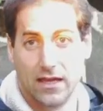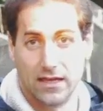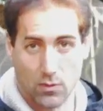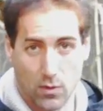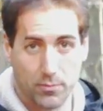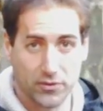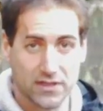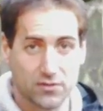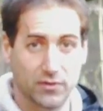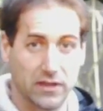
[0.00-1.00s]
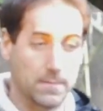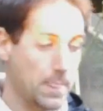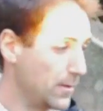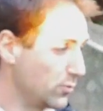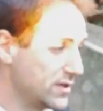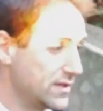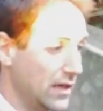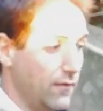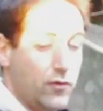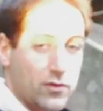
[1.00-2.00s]
In aquaponics,
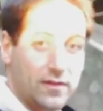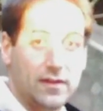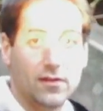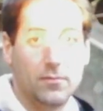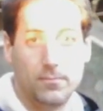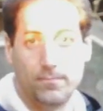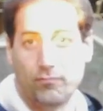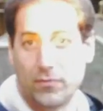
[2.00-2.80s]
if you see some